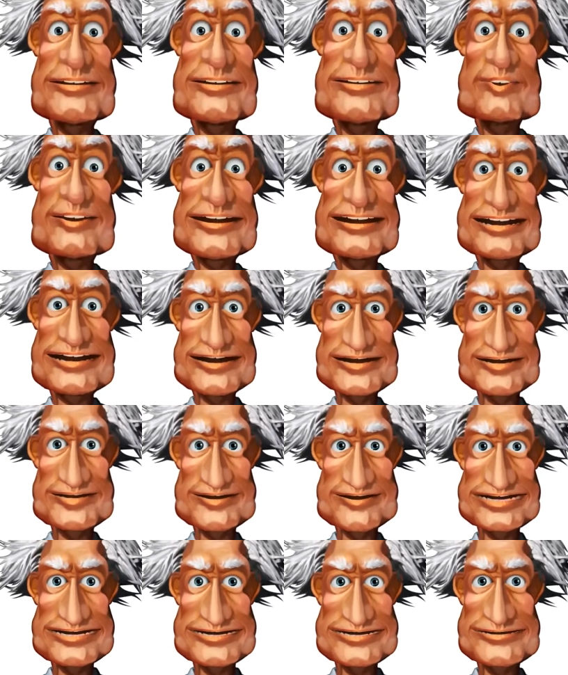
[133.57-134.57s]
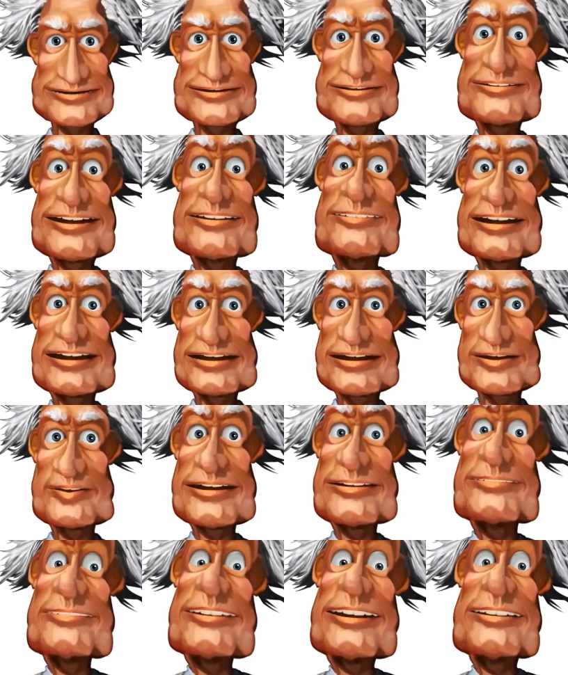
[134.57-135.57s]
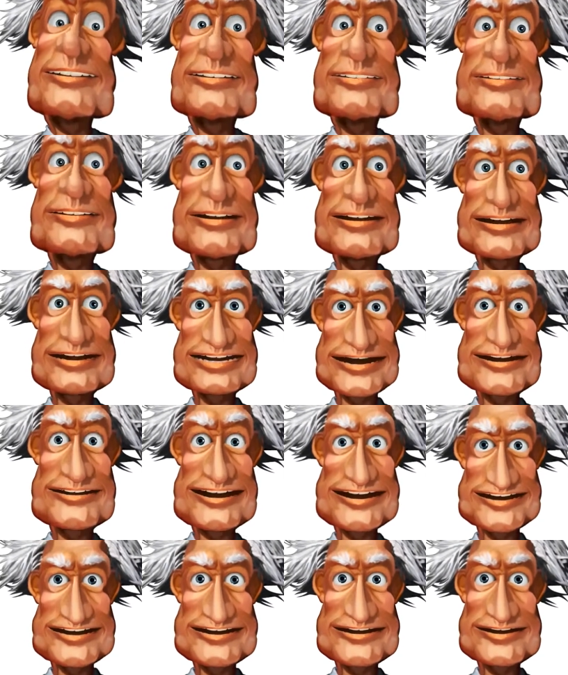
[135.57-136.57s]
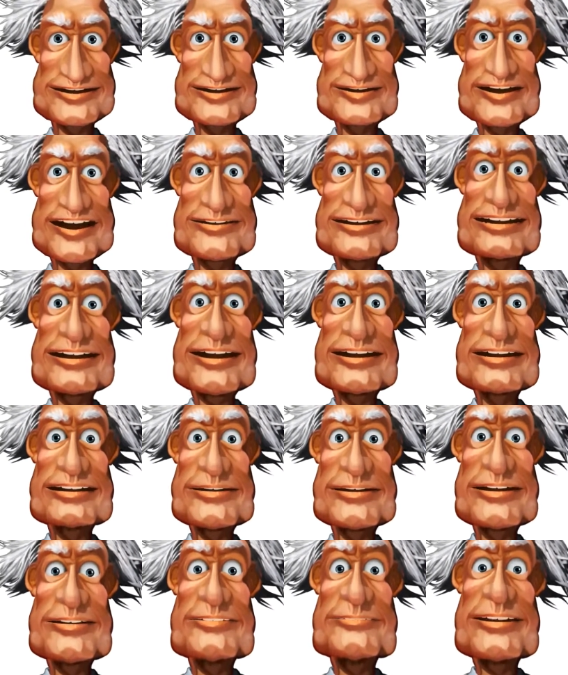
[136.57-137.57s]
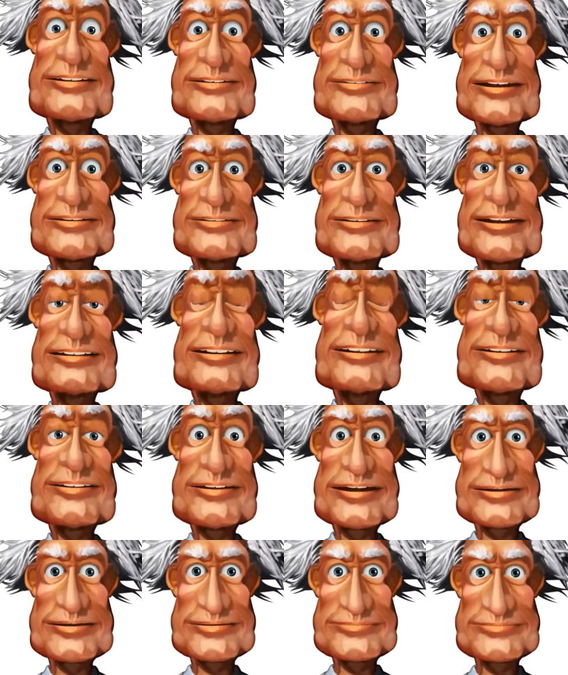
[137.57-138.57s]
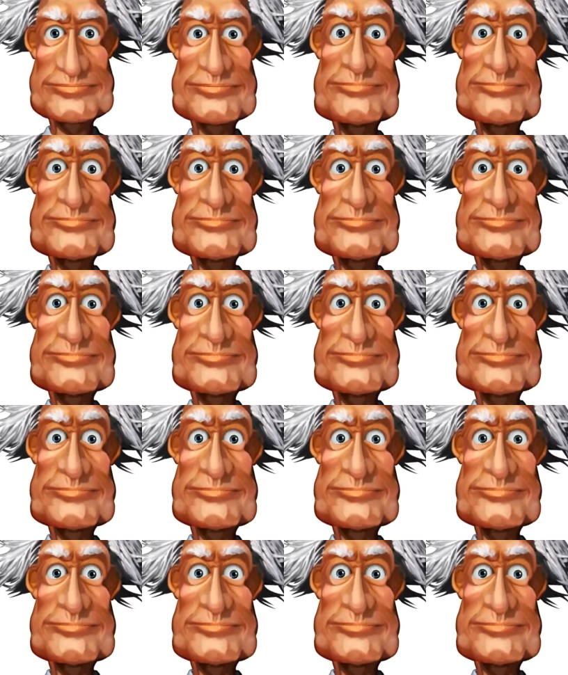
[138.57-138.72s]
organizations and is explained in this article to assist companies in designing,